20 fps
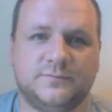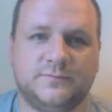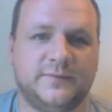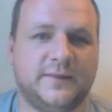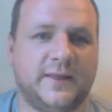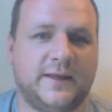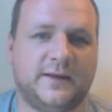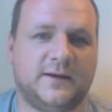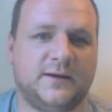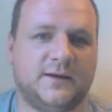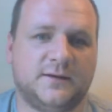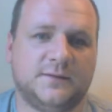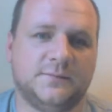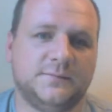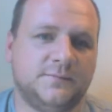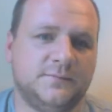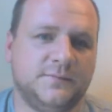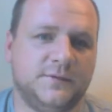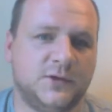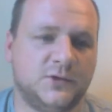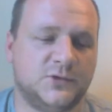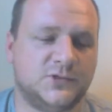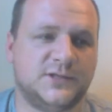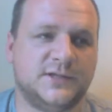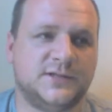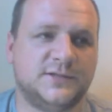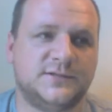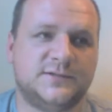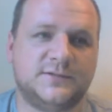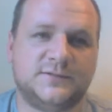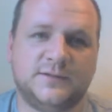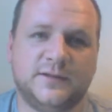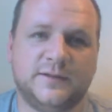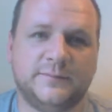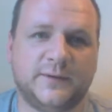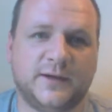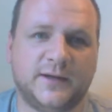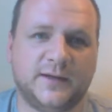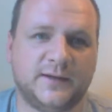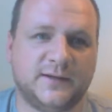They are useless in
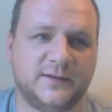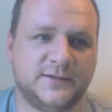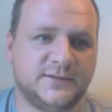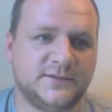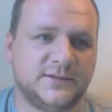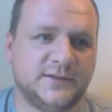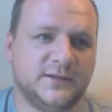my eyes.